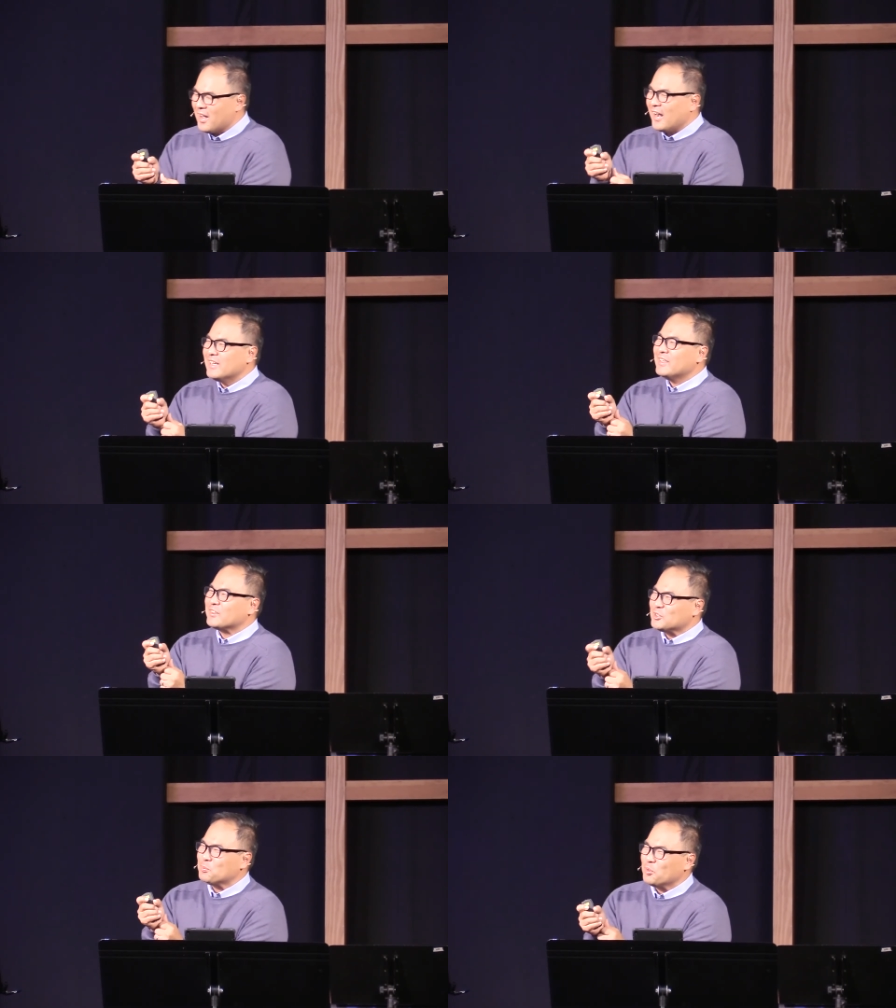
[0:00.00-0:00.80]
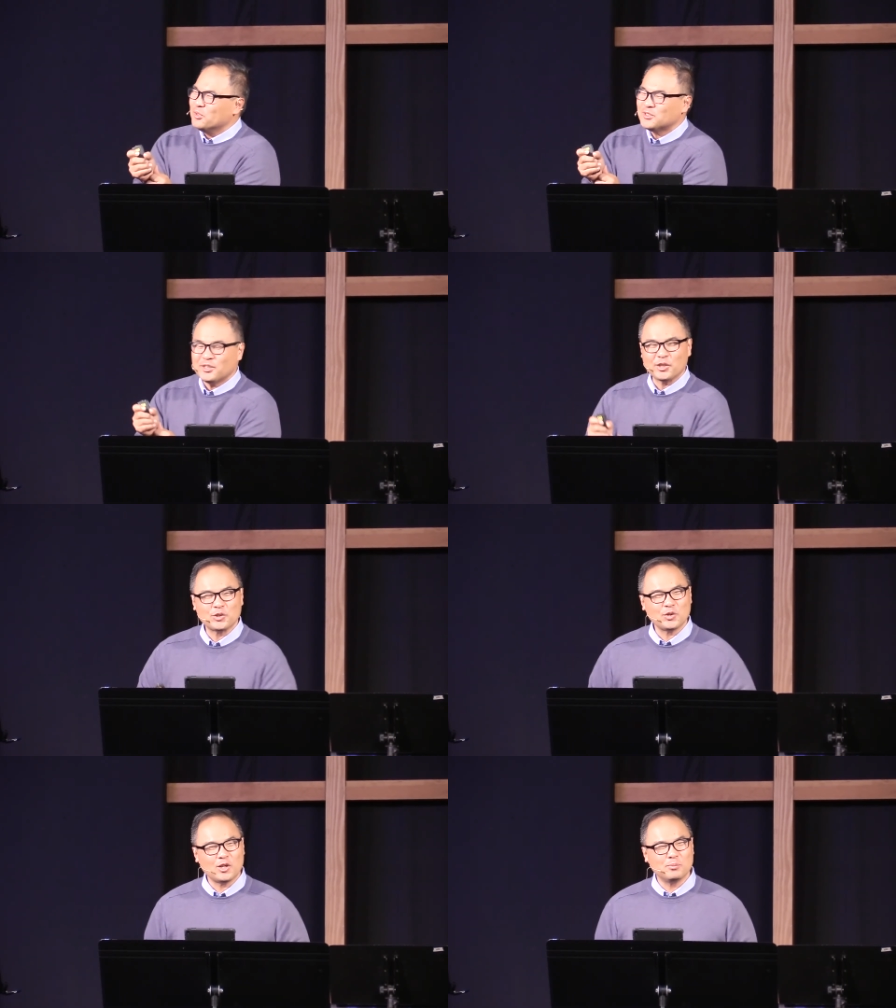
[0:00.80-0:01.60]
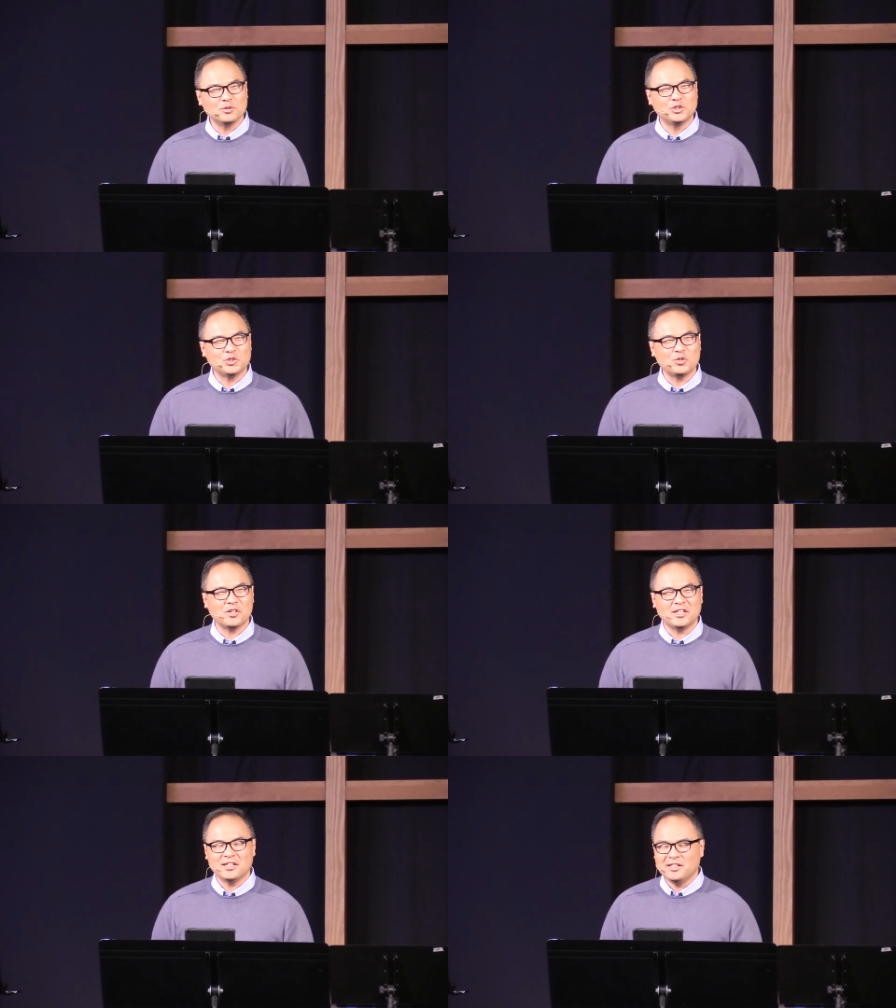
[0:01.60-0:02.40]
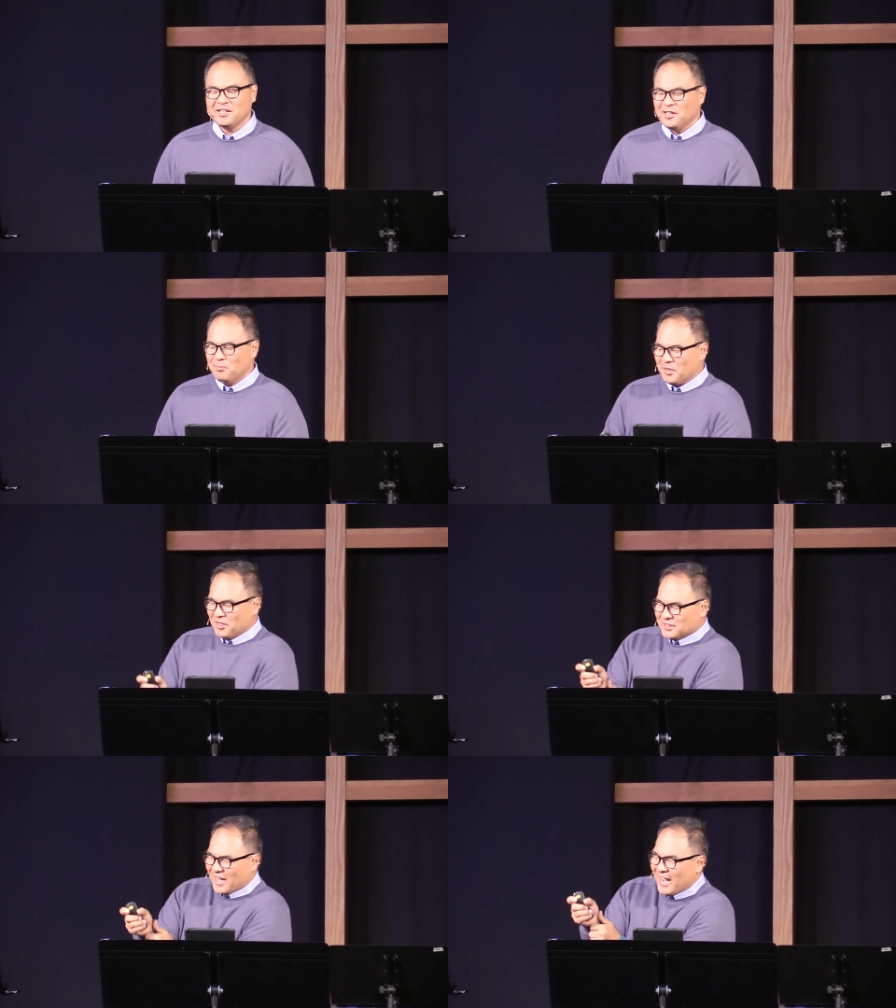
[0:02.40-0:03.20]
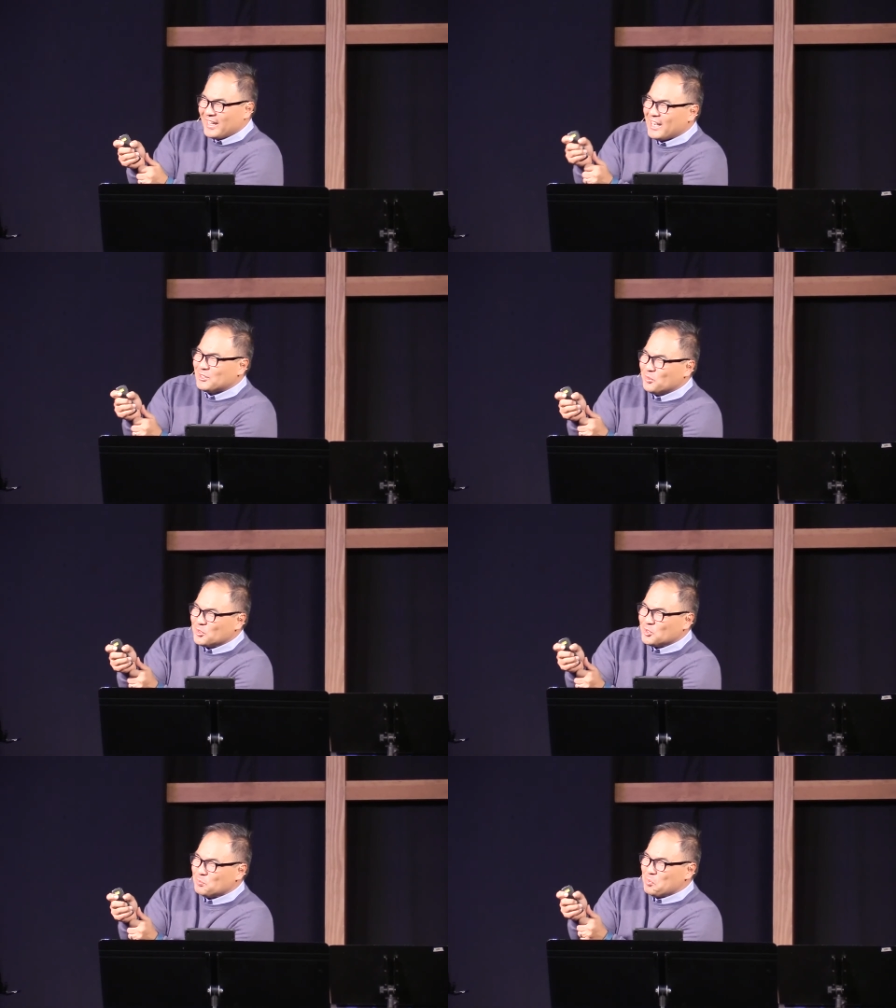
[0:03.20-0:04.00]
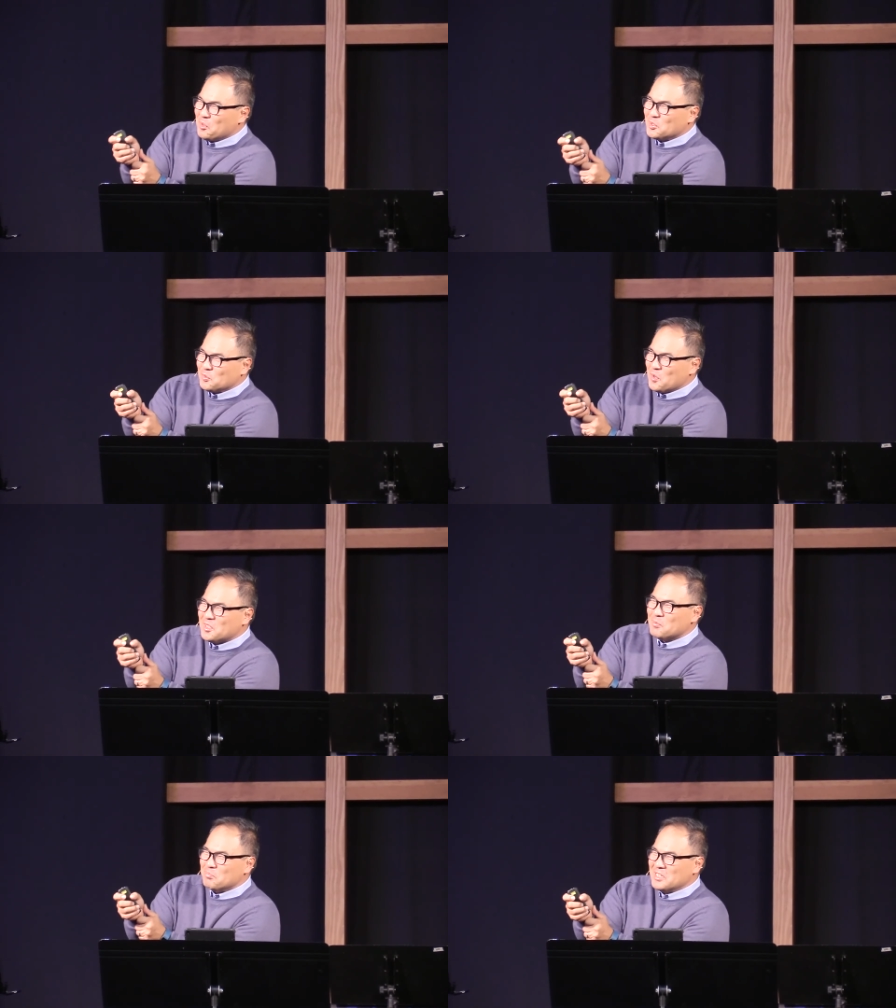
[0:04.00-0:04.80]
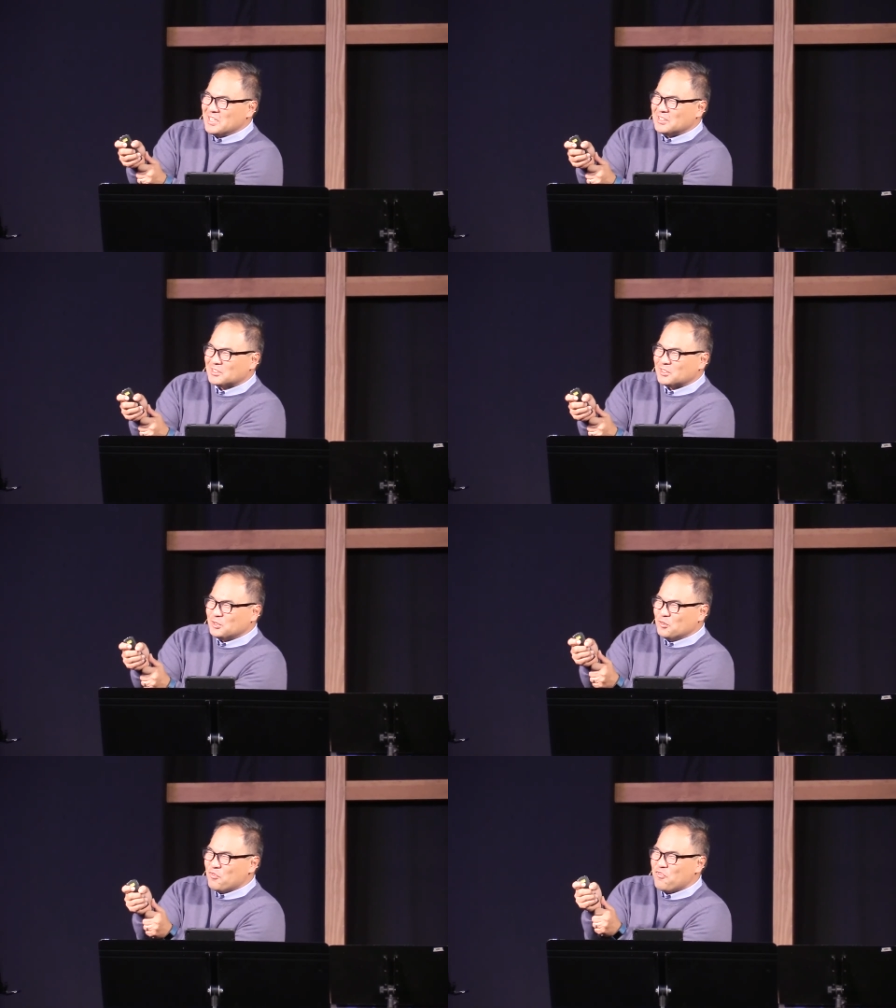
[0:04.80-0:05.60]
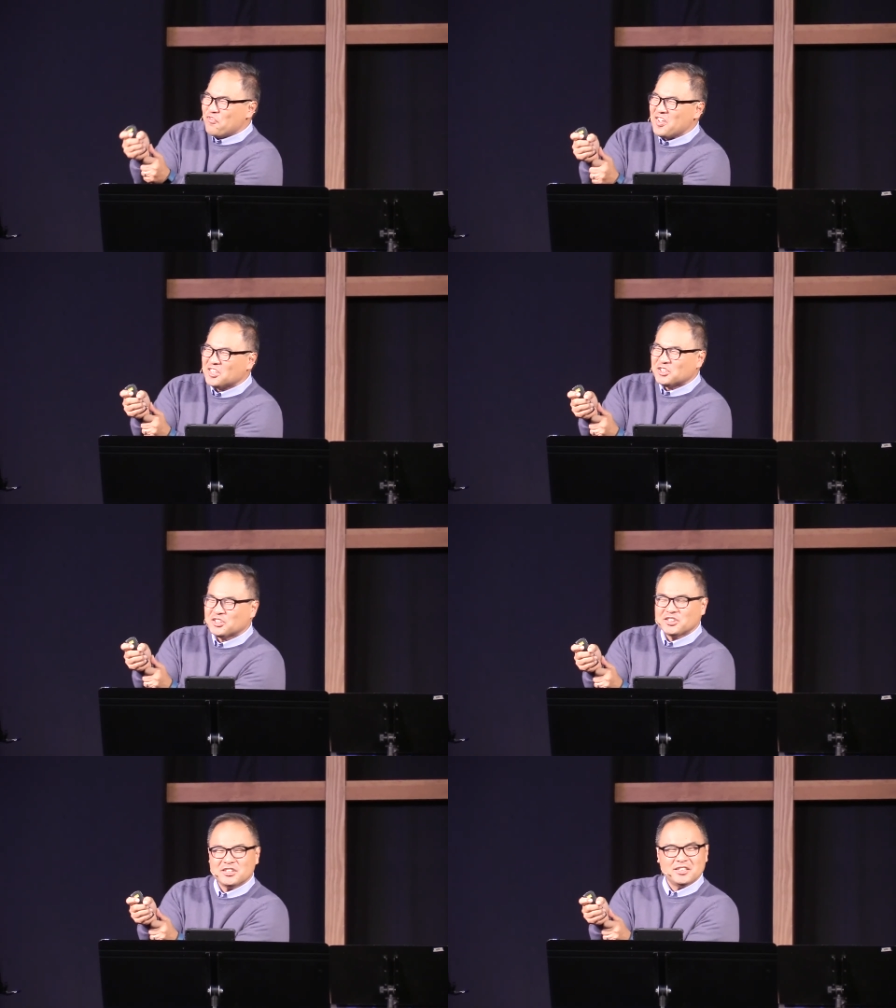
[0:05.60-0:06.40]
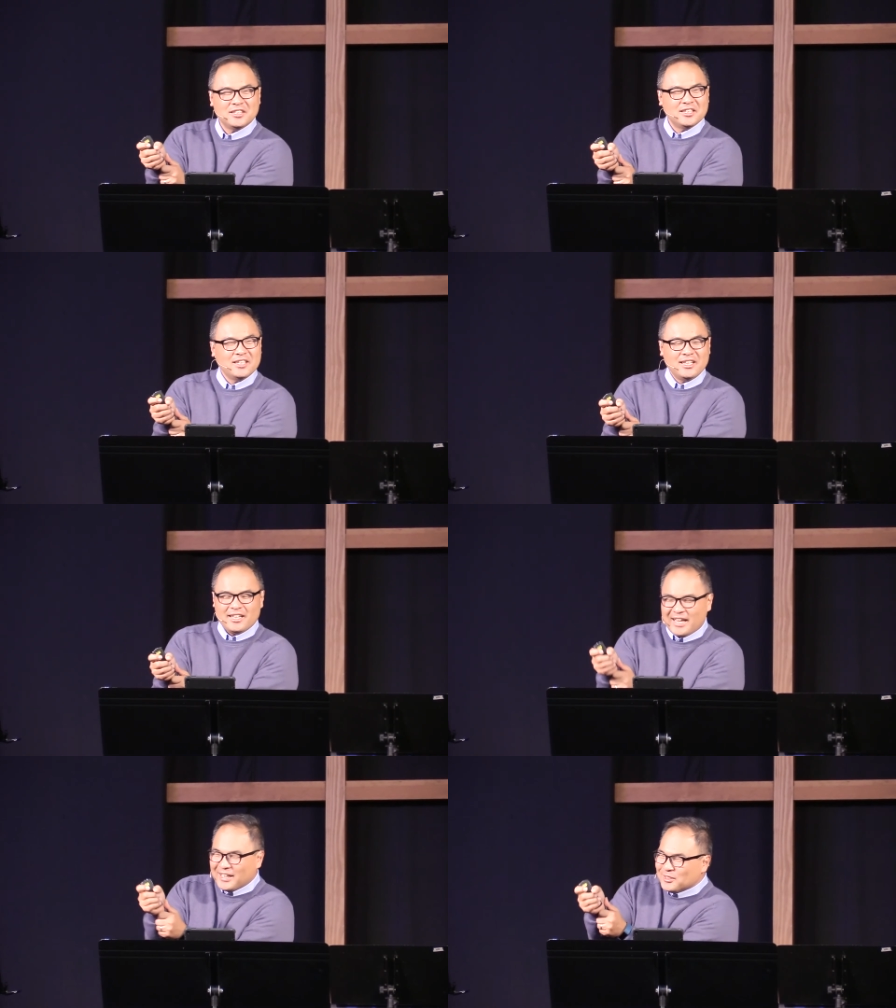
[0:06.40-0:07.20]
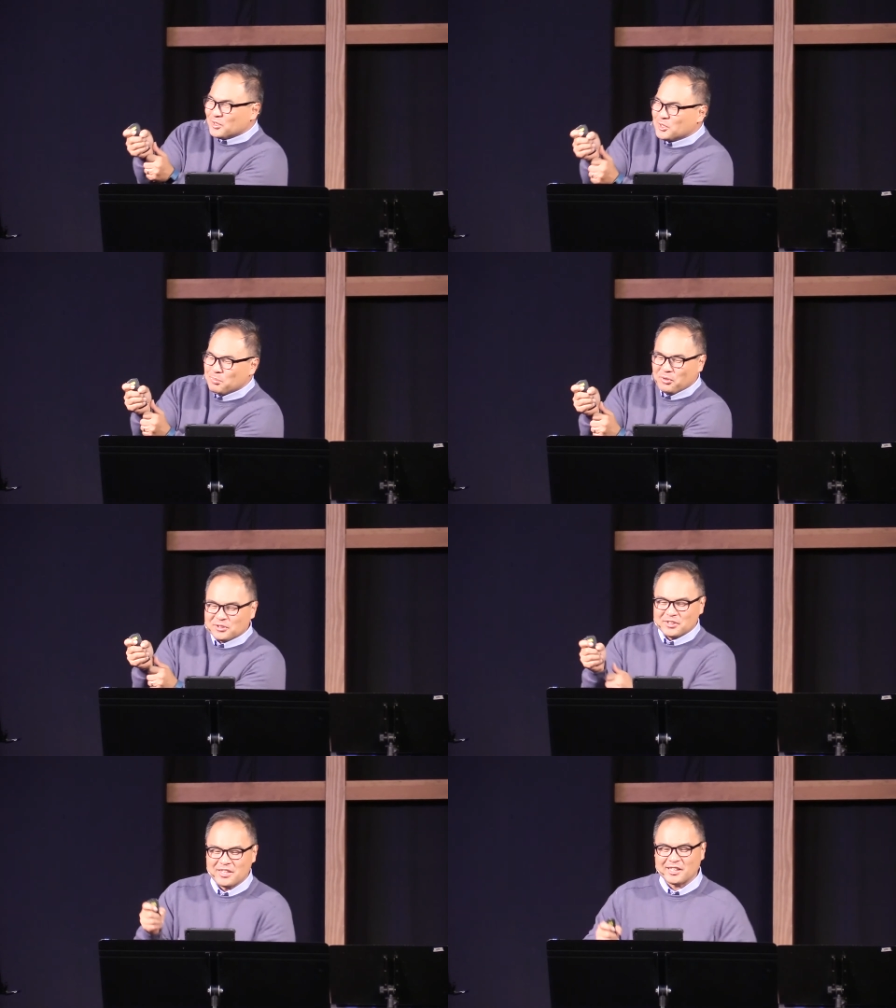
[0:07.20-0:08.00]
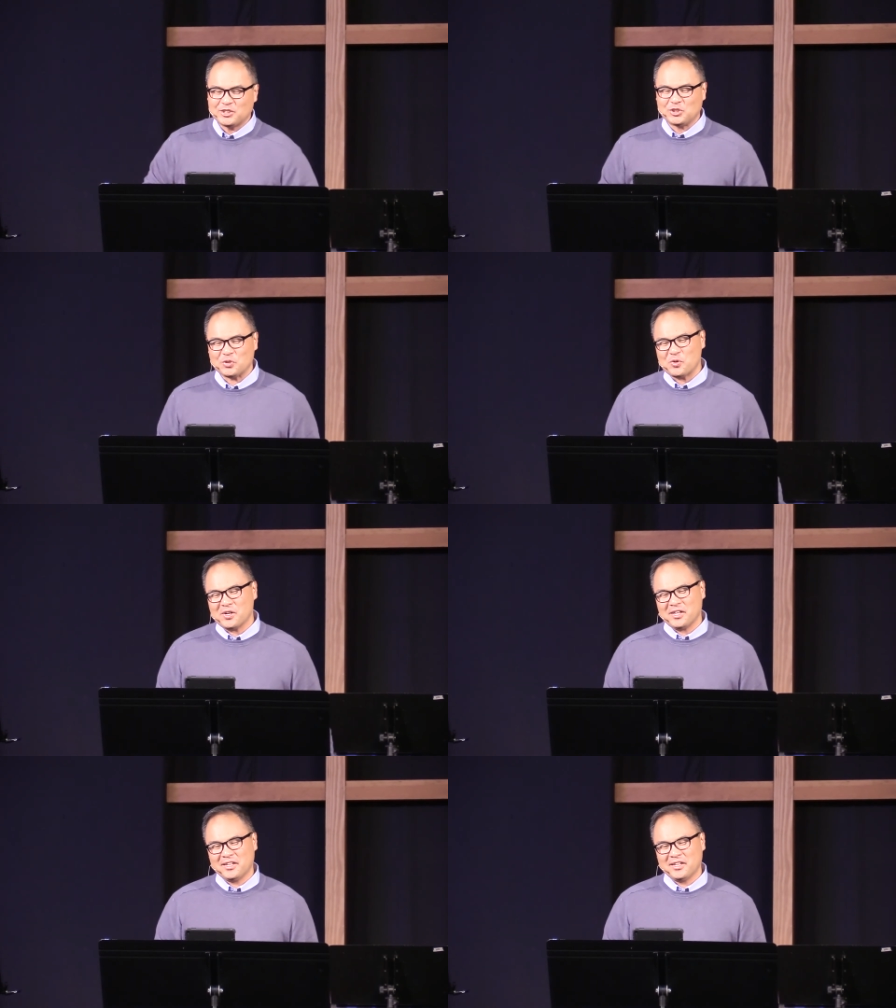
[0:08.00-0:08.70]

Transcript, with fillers: I experienced an incredible joy because I got to experience what it means to fish. And I got to experience that joy.